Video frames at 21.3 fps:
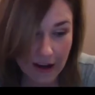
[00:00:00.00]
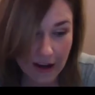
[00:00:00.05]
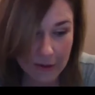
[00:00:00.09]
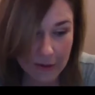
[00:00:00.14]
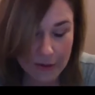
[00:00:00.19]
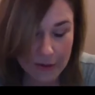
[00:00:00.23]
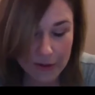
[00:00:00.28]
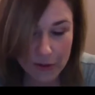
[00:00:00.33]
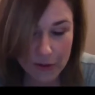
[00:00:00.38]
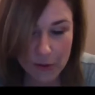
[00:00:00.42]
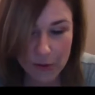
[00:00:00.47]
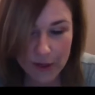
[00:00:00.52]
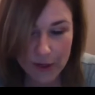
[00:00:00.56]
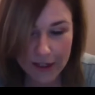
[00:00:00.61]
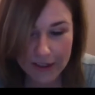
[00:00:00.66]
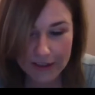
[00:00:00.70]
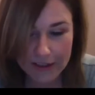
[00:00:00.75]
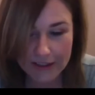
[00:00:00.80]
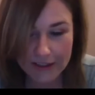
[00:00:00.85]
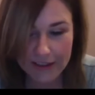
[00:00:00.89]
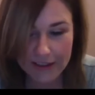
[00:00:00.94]
I was
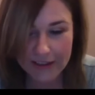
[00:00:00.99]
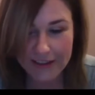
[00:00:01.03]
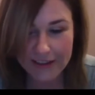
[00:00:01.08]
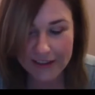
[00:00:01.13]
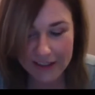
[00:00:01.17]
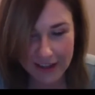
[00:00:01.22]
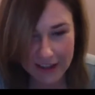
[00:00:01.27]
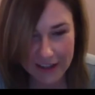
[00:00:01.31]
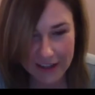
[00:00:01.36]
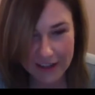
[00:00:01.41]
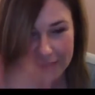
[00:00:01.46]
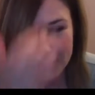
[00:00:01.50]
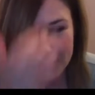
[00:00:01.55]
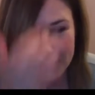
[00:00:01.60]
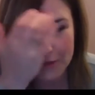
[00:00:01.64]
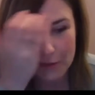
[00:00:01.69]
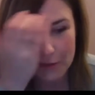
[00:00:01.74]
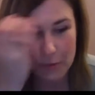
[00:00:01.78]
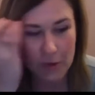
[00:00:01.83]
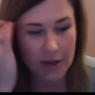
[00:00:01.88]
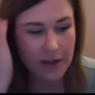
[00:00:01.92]
quite astonished and
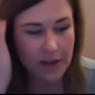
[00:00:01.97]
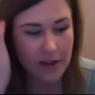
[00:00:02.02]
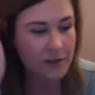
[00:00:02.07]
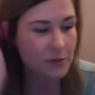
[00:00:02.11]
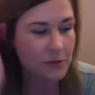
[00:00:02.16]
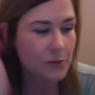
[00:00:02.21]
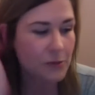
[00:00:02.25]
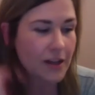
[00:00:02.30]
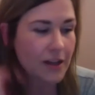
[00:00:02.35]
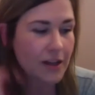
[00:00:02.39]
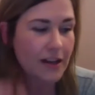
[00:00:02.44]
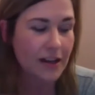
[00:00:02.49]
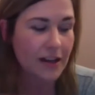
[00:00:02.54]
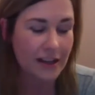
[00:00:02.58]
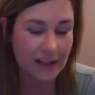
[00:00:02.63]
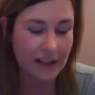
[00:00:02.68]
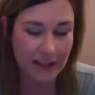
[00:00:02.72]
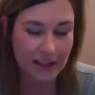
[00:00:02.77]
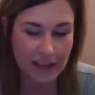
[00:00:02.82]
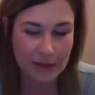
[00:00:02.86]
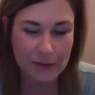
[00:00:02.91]
surprised when
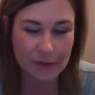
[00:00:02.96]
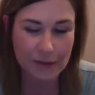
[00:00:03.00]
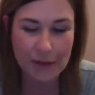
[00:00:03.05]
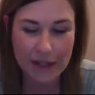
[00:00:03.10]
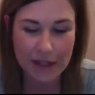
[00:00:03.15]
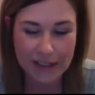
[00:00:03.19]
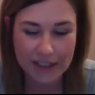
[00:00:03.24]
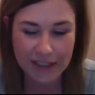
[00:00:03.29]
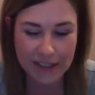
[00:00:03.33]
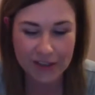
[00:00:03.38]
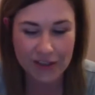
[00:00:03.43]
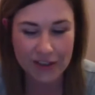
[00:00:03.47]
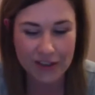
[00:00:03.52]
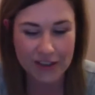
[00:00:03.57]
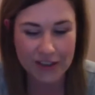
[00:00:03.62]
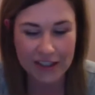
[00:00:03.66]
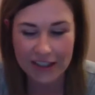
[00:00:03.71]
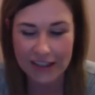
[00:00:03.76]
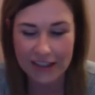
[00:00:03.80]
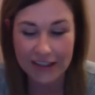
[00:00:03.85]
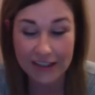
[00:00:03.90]
it came to my attention
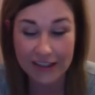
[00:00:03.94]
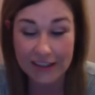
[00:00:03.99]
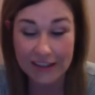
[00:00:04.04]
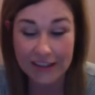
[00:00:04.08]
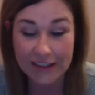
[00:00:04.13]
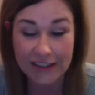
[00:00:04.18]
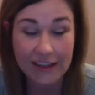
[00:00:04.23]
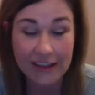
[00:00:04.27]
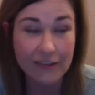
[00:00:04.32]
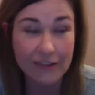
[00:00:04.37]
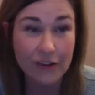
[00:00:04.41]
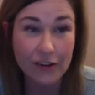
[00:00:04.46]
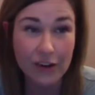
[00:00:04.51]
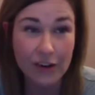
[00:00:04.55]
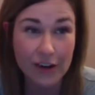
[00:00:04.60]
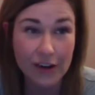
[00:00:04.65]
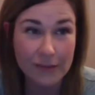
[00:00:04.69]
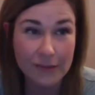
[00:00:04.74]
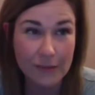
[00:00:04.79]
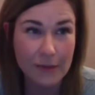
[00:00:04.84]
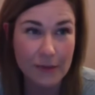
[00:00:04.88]
that this had never
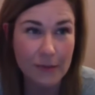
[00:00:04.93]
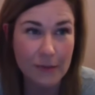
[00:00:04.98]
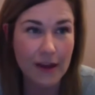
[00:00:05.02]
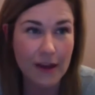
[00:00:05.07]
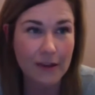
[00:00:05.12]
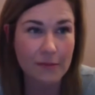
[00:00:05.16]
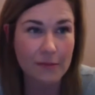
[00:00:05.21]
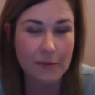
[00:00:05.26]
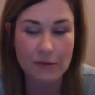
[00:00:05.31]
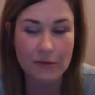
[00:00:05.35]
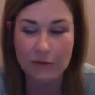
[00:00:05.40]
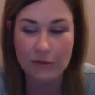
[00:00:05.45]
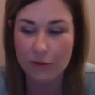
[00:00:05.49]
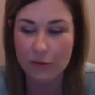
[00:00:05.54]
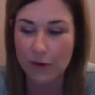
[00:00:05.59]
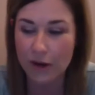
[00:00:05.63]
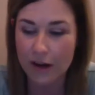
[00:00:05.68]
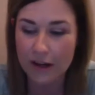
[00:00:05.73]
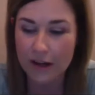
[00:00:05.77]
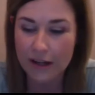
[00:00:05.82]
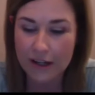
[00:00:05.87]
crossed my path
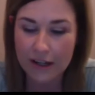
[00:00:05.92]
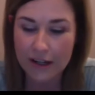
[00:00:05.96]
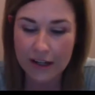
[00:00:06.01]
before.